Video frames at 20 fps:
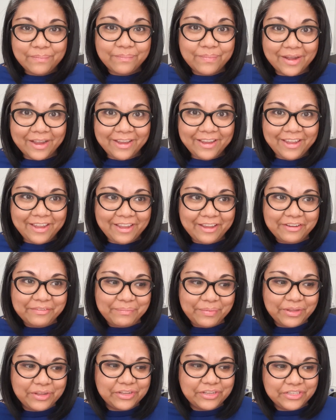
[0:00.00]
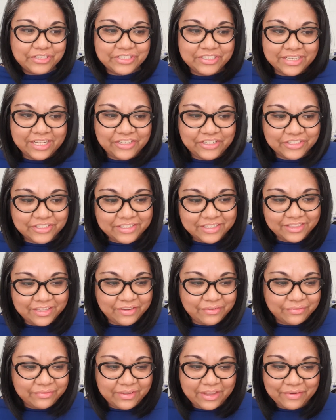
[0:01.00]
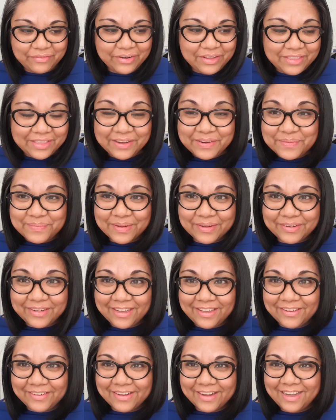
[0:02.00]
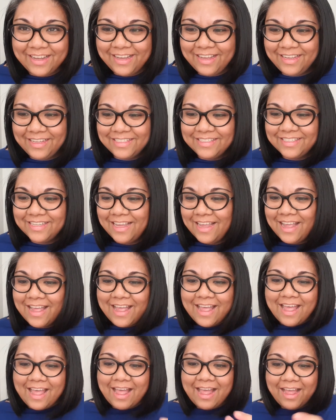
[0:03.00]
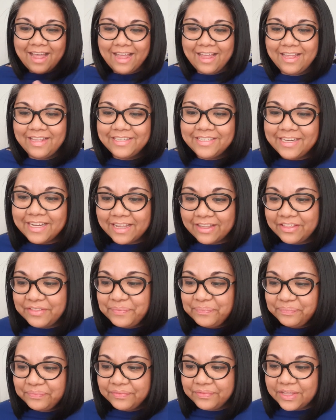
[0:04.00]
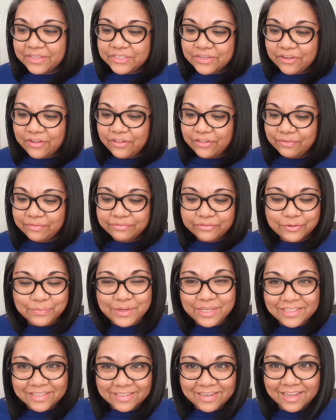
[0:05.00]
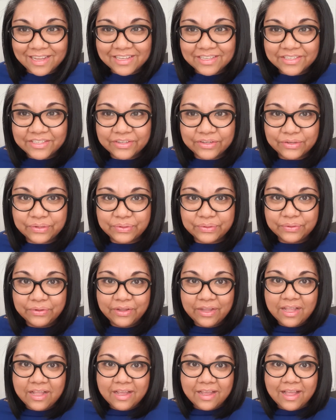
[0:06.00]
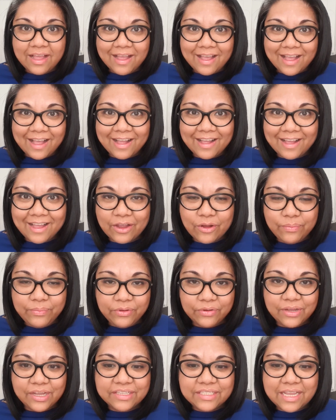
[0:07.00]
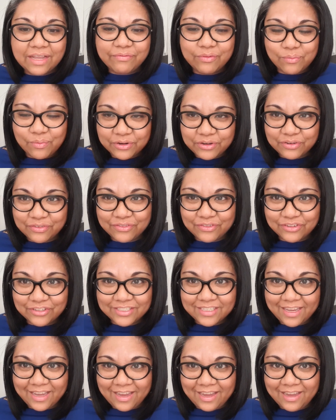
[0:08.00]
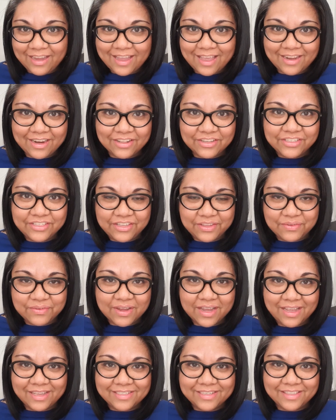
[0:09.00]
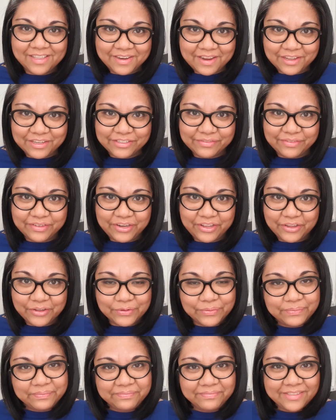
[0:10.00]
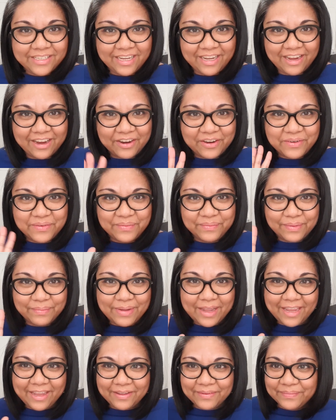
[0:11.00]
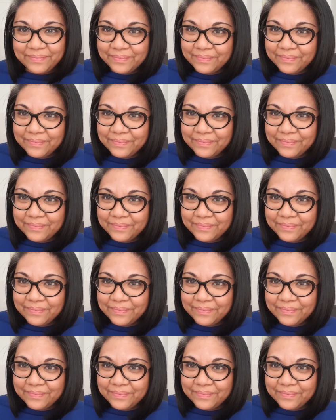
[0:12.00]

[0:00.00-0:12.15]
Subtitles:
buying, because I just love everything about it, you guys. And yeah, that's all for me today. So I hope you guys have a wonderful day, and I'll see you guys in the next video. Take care. Bye-bye.